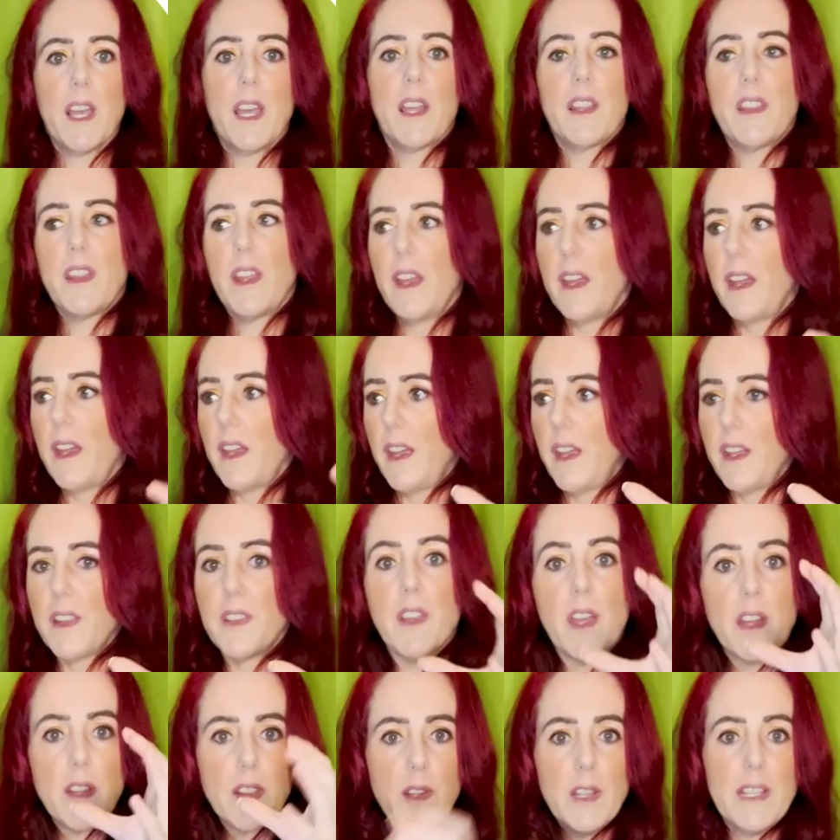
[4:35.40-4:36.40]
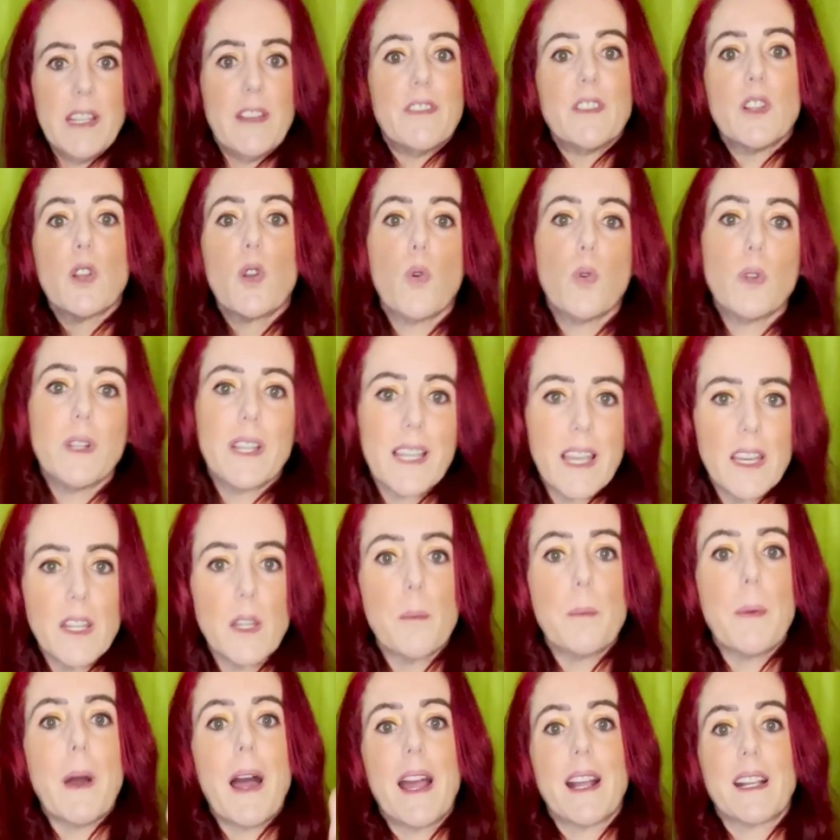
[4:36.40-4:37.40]
even going to get the
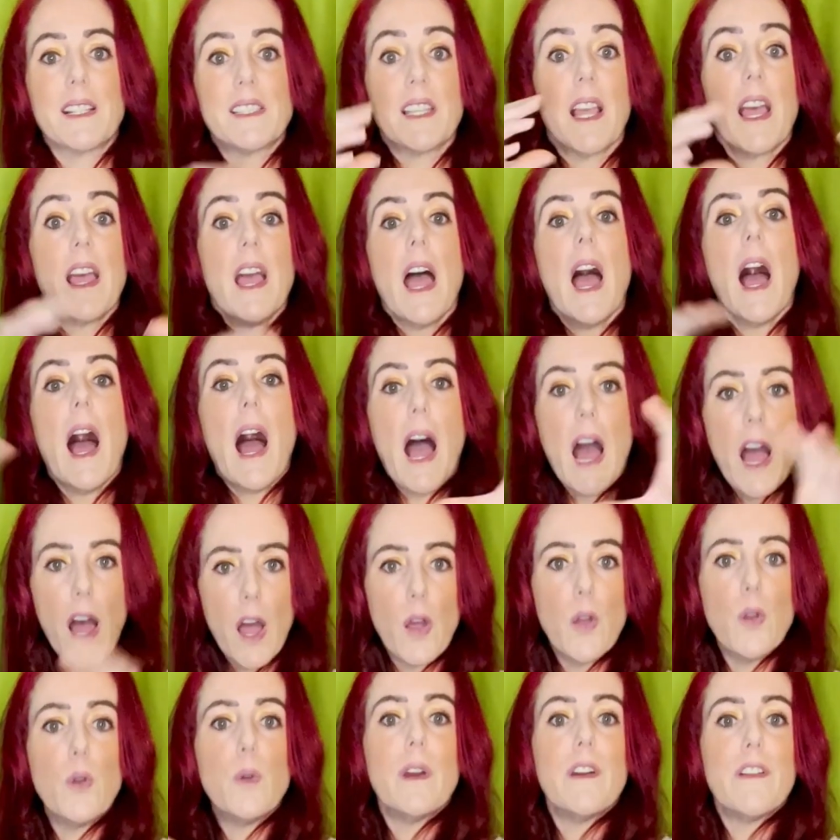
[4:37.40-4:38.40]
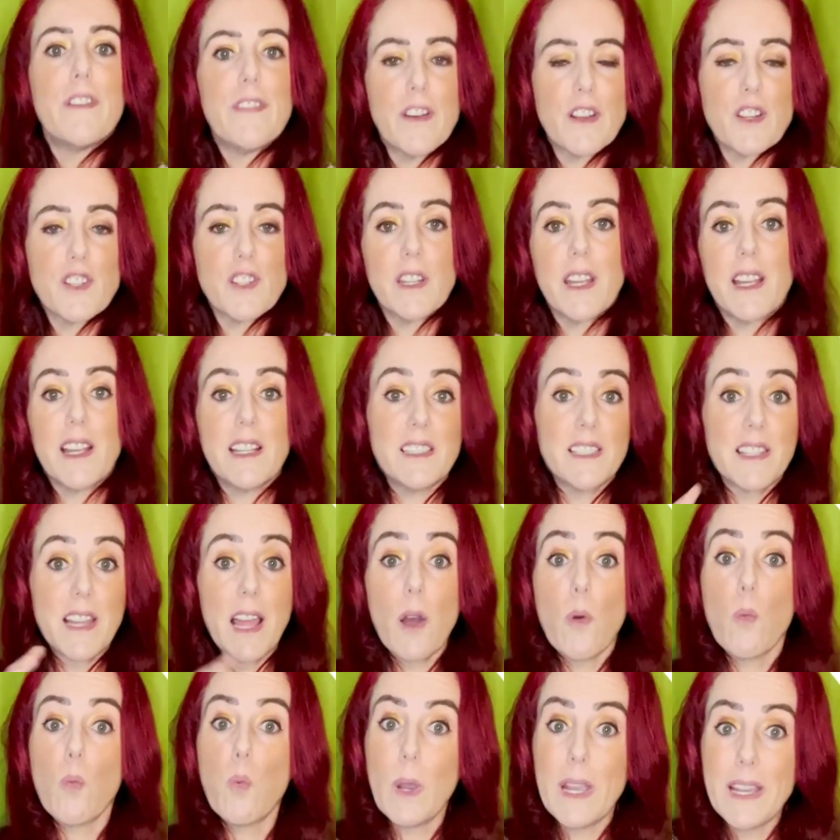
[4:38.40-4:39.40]
bags. How efficient is
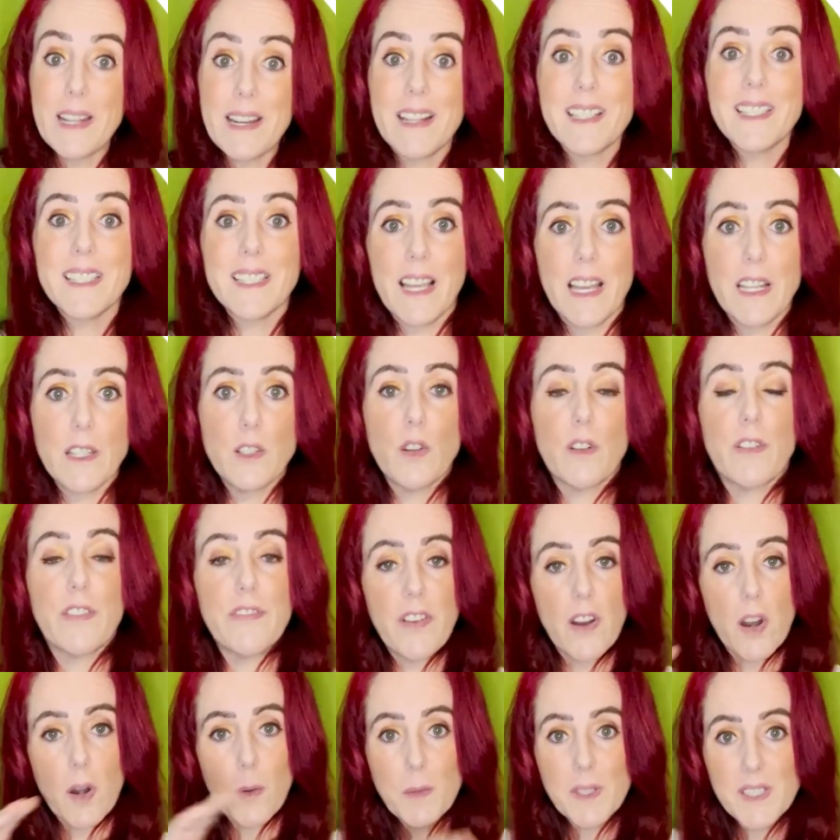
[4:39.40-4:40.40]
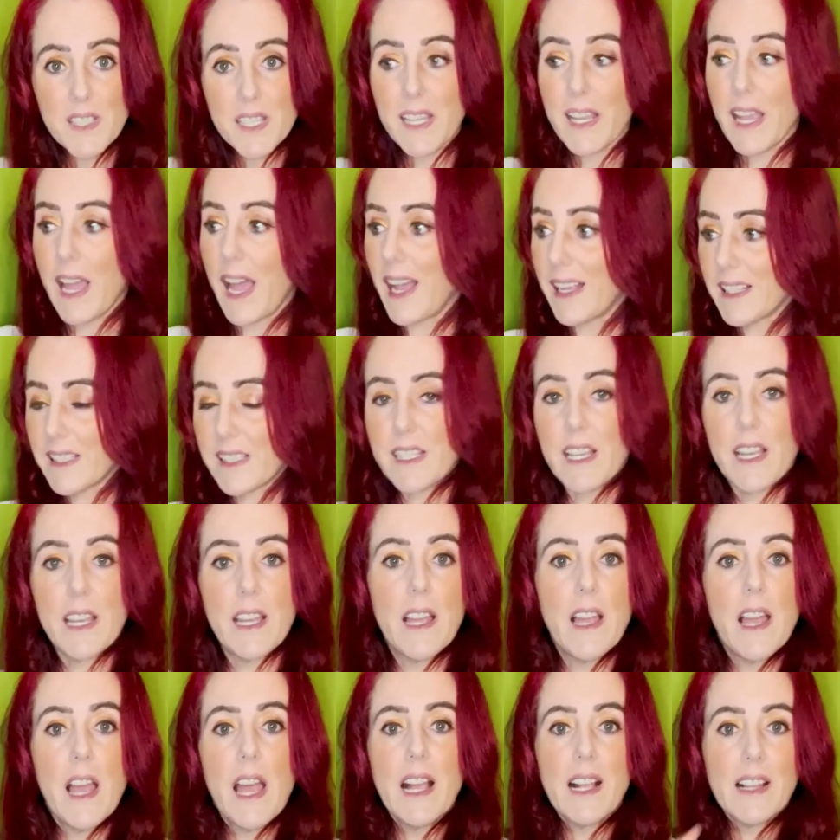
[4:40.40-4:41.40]
that? Where is it in your pharmacy? Is it,
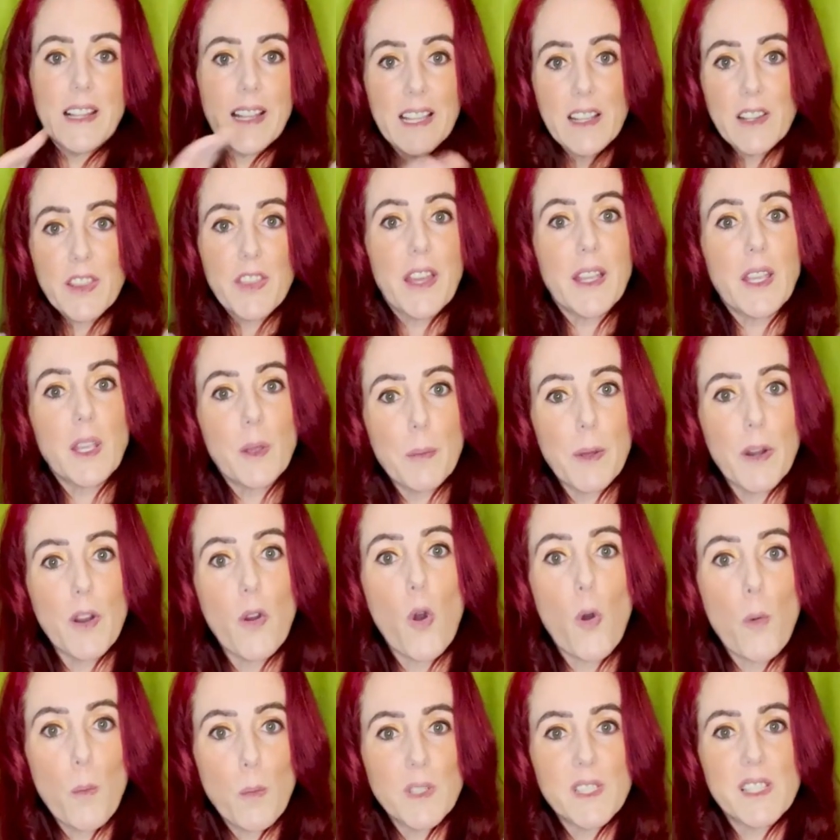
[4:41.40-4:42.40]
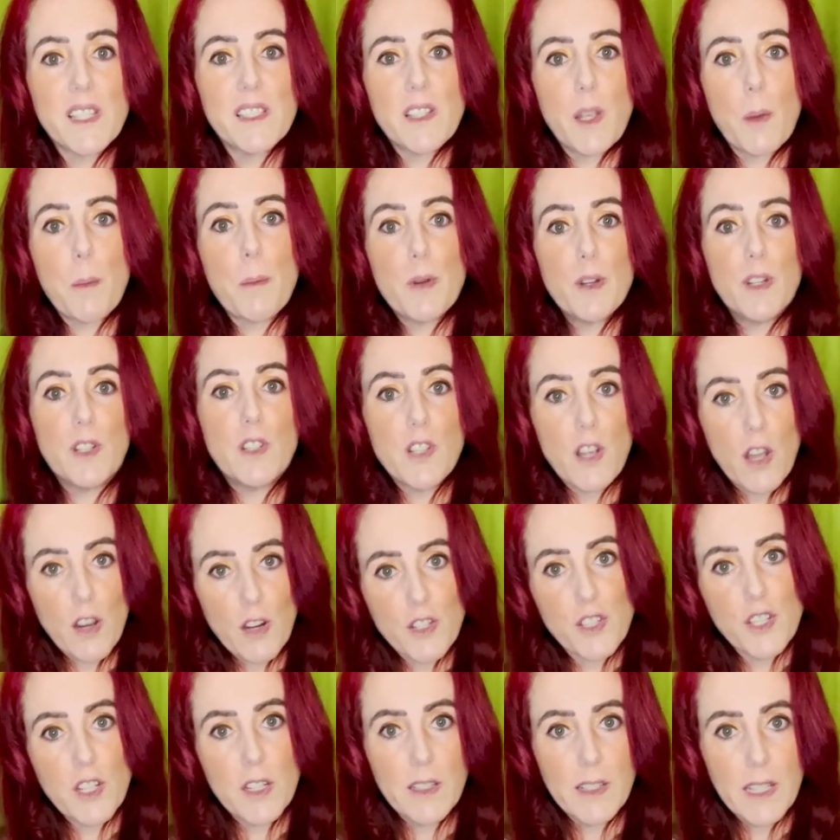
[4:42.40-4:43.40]
like, think about it almost as a
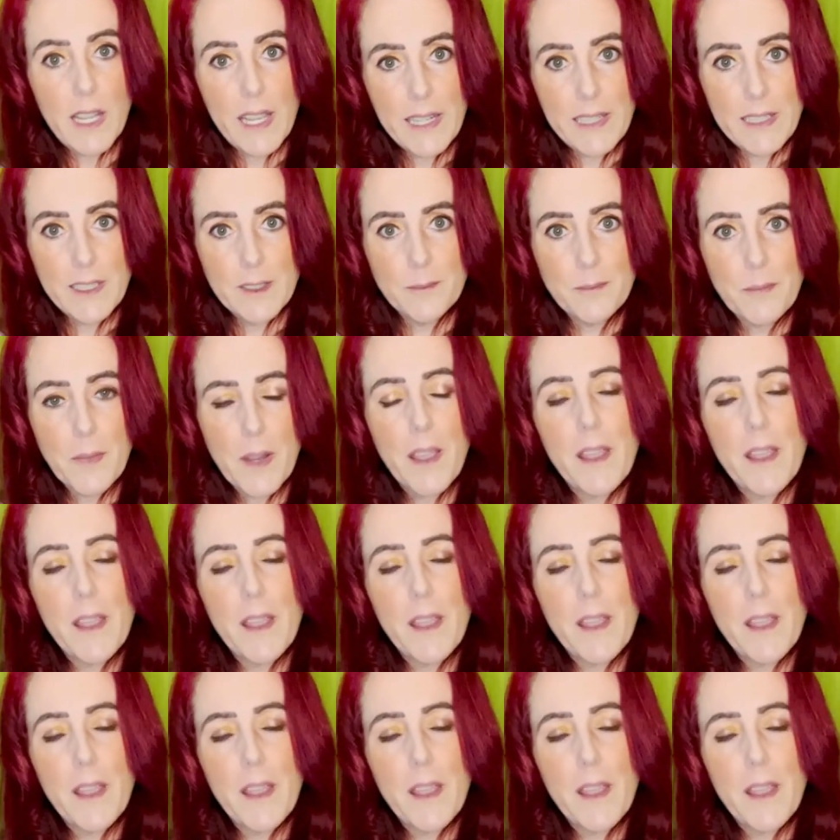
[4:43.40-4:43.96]
production line.